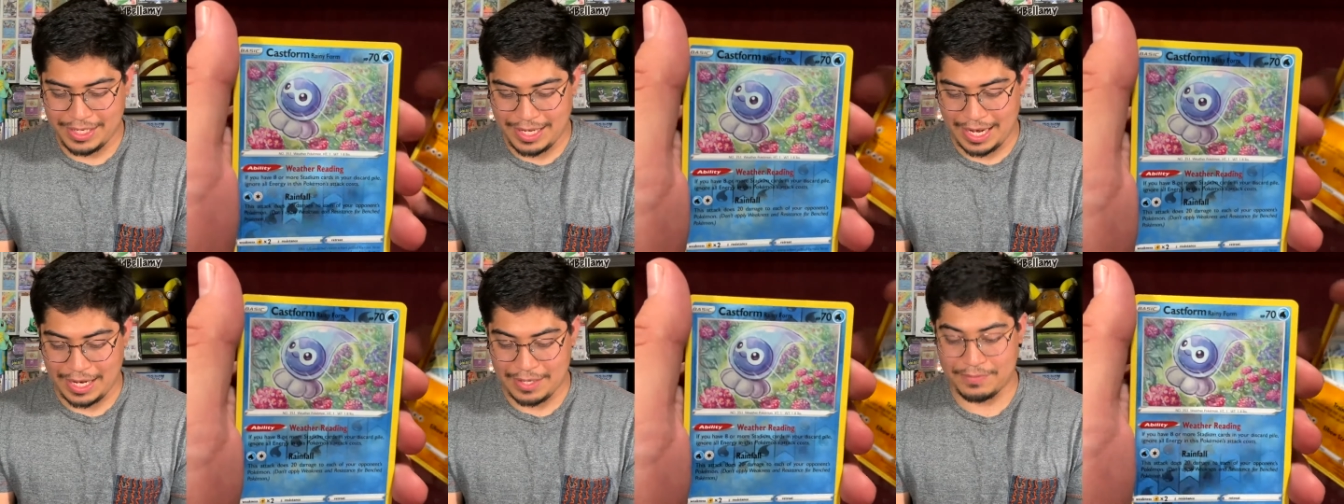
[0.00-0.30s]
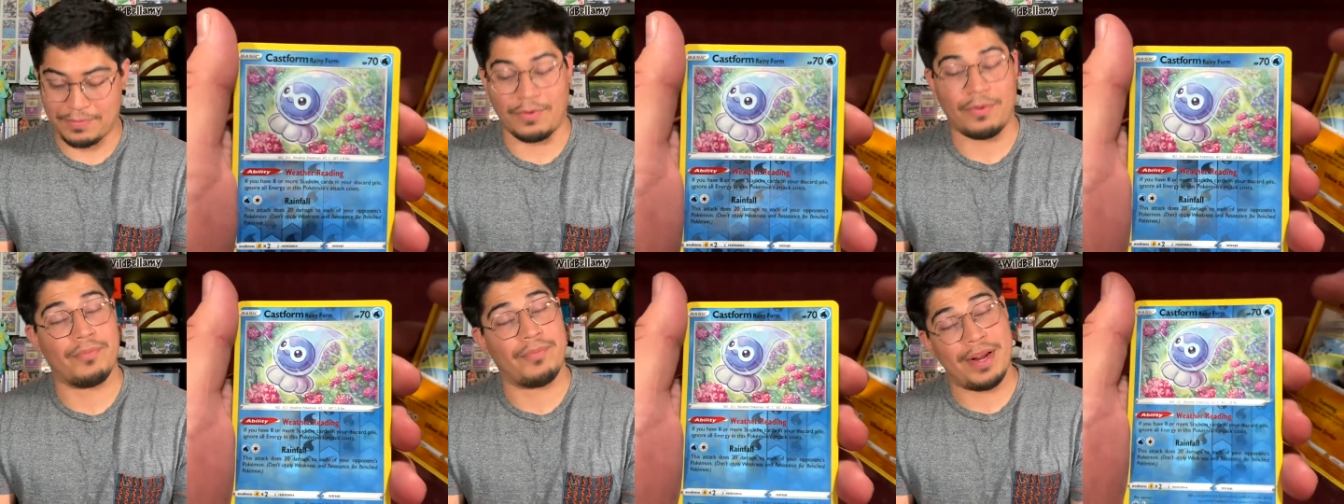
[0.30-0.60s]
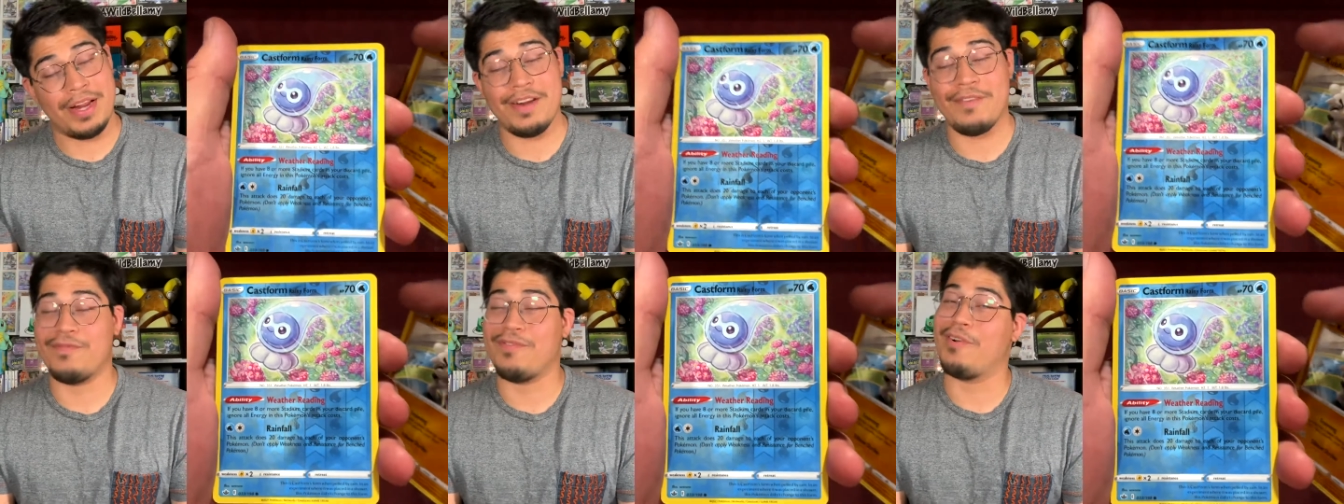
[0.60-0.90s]
Castform,
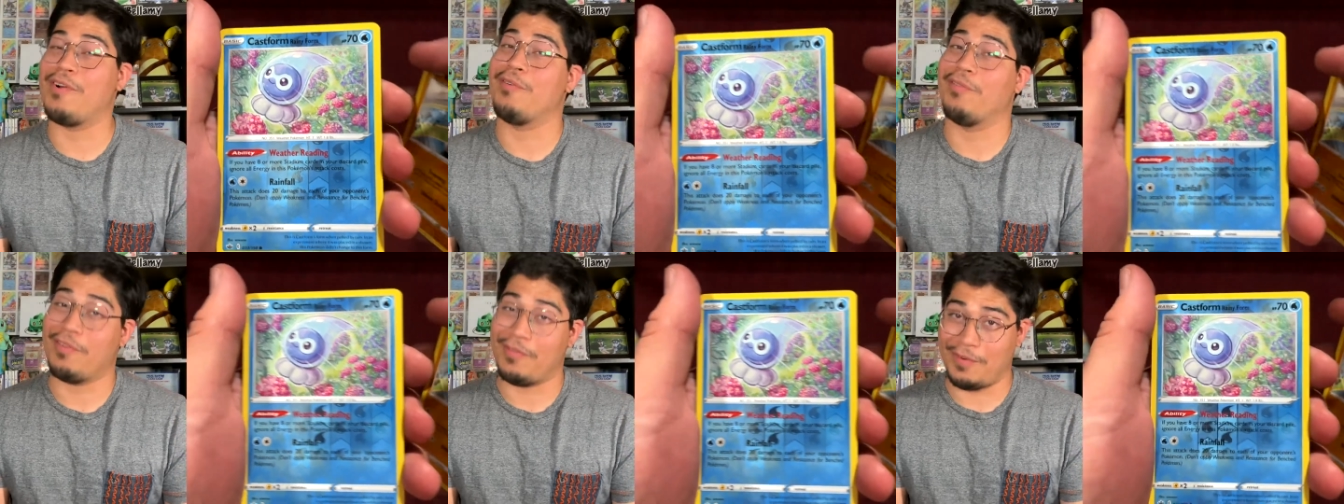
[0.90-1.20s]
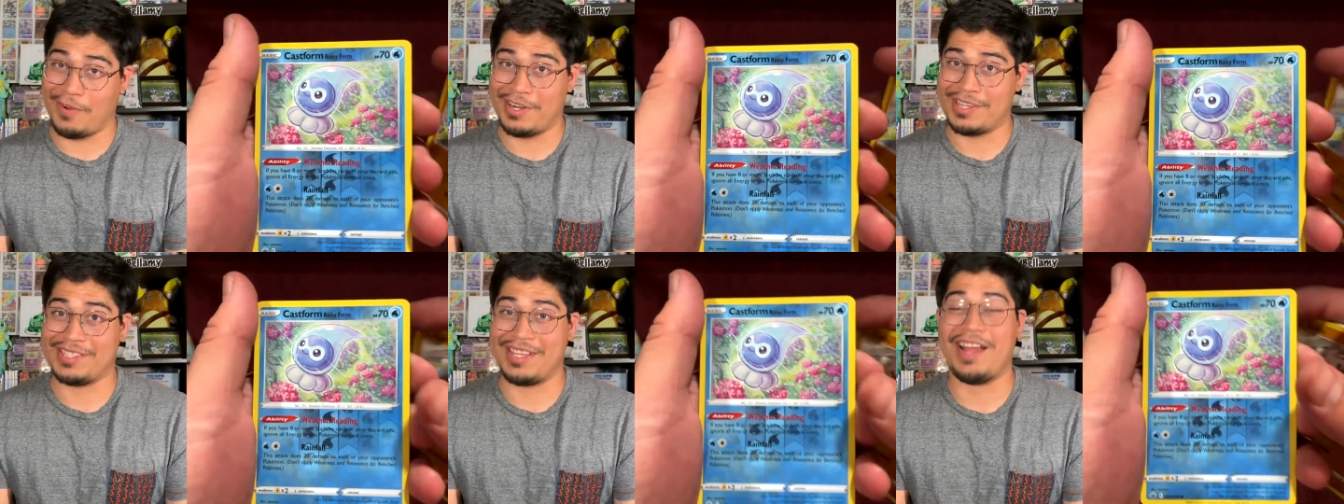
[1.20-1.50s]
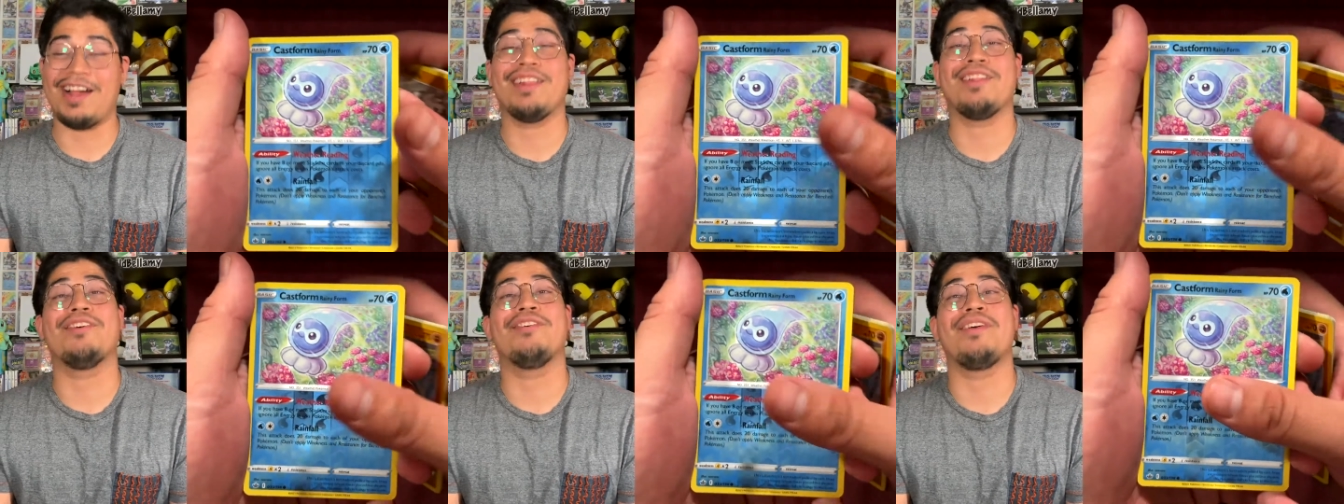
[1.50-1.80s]
Rainy Form, Reverse
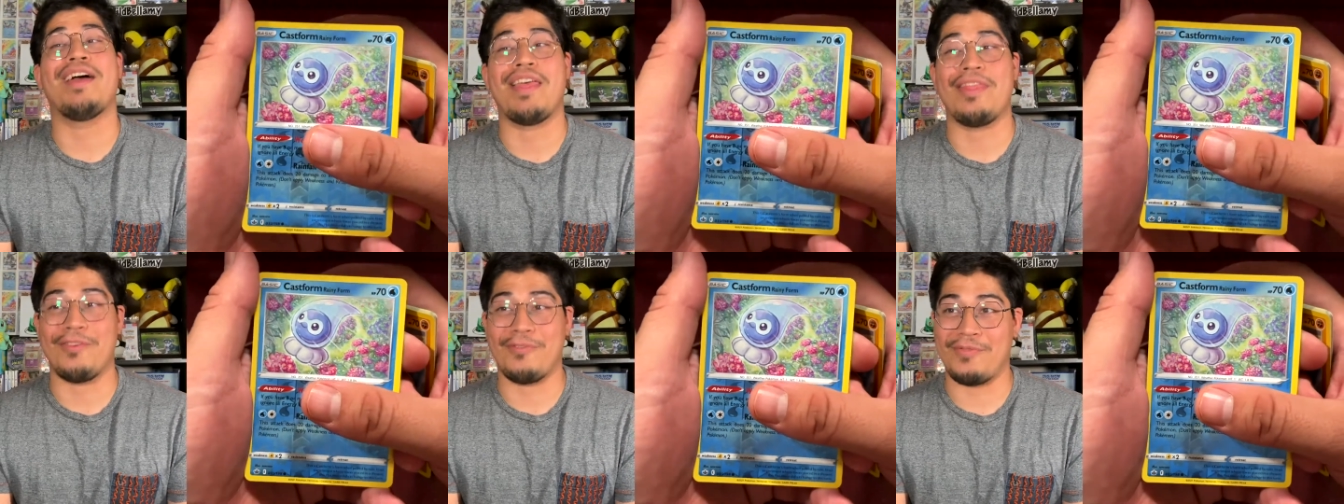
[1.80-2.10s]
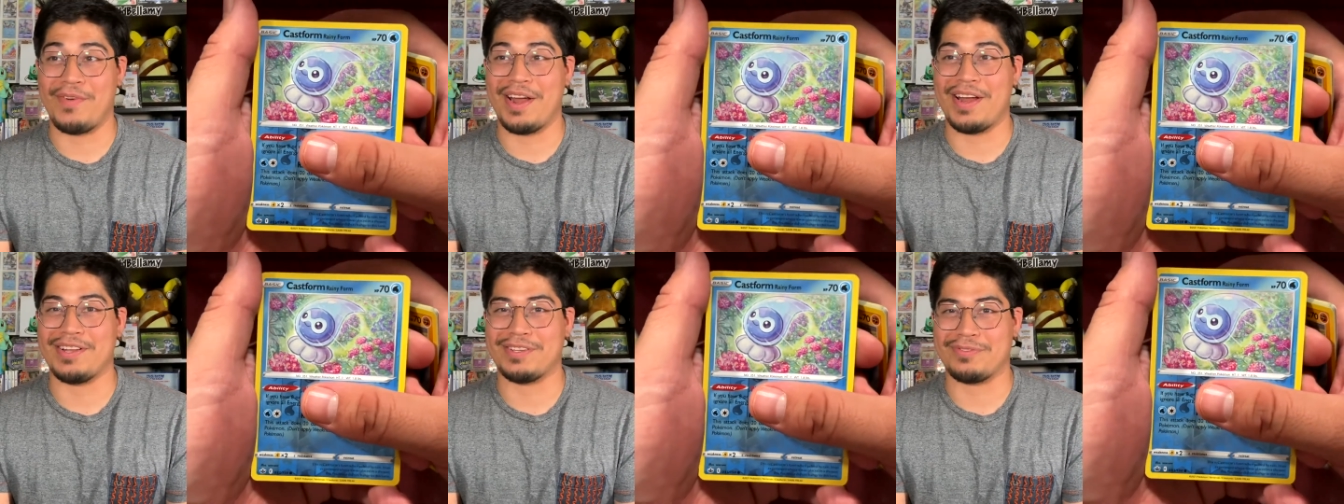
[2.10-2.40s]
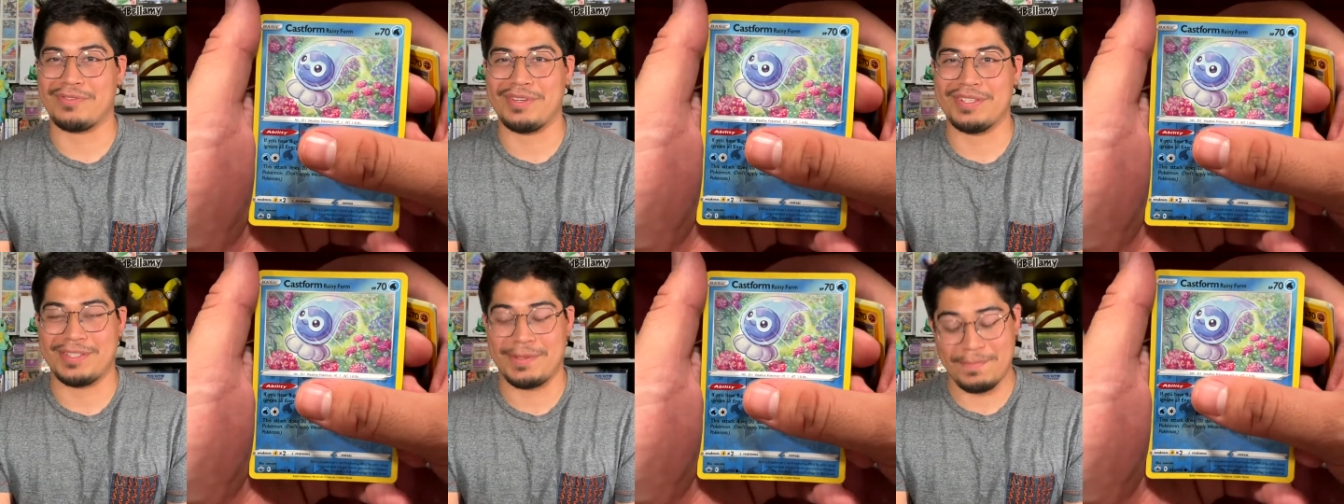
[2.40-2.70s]
Holo, and the rare is
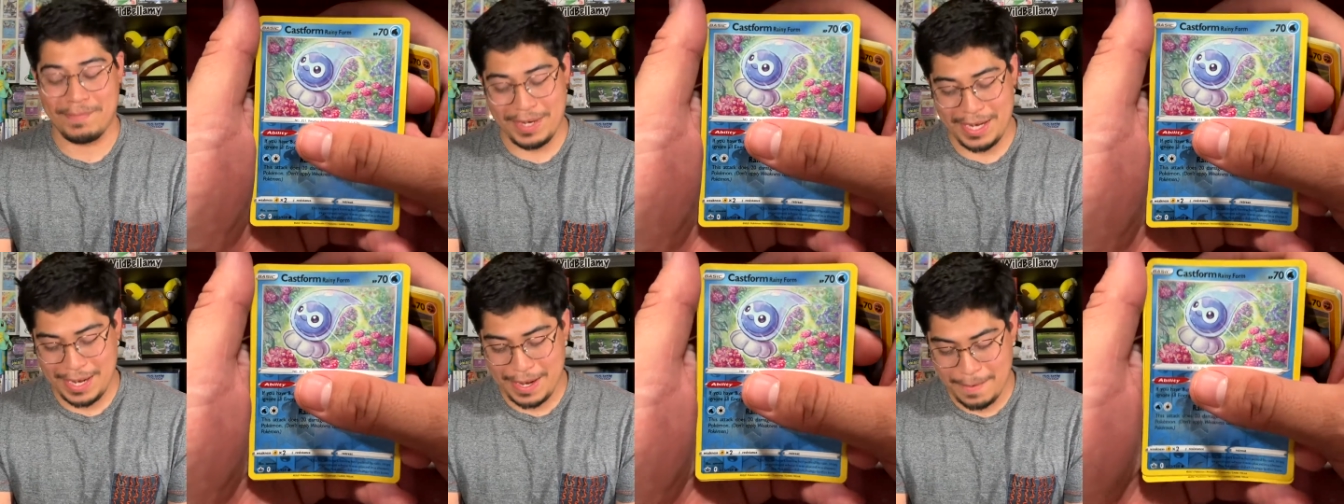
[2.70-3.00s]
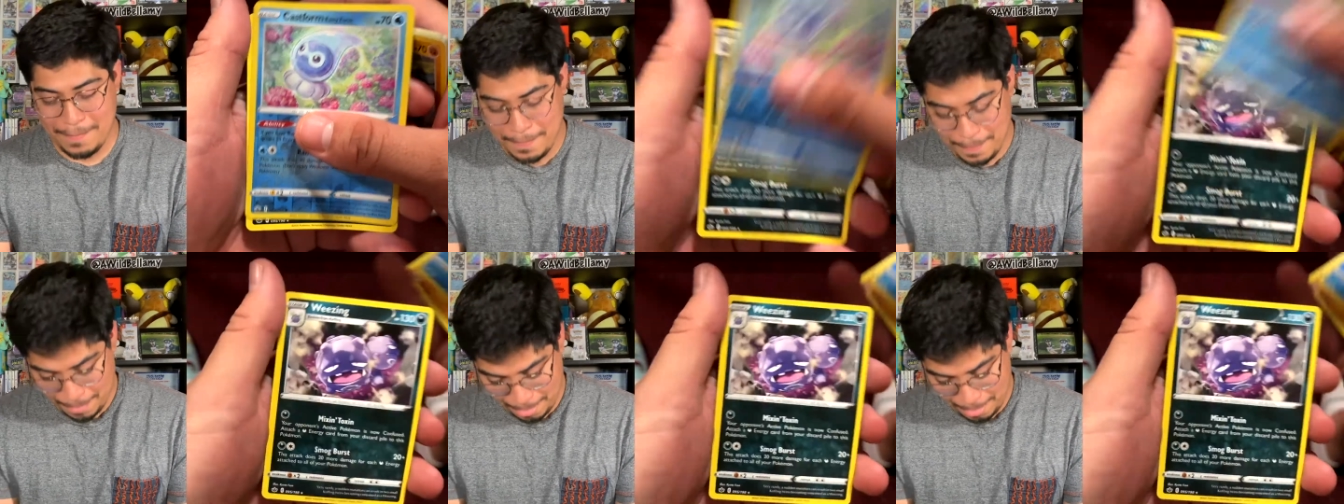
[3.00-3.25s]
going to be